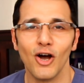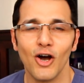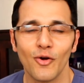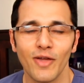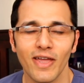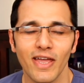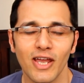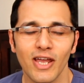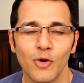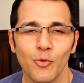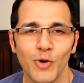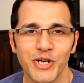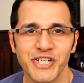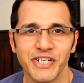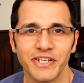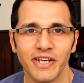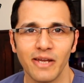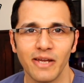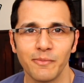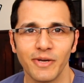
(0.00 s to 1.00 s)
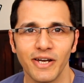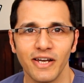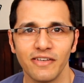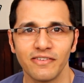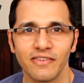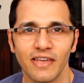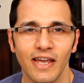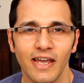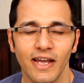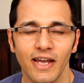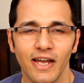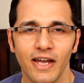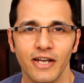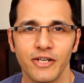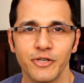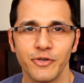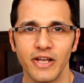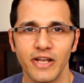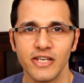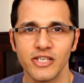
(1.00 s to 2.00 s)
Okay, question time guys,
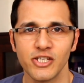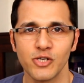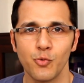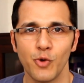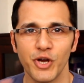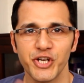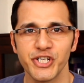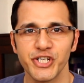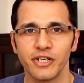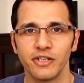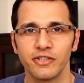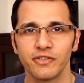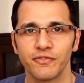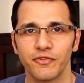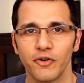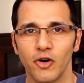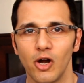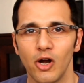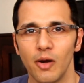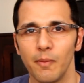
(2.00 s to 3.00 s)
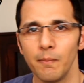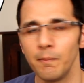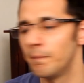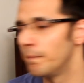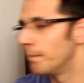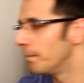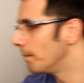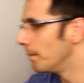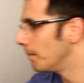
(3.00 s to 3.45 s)
and today's question is from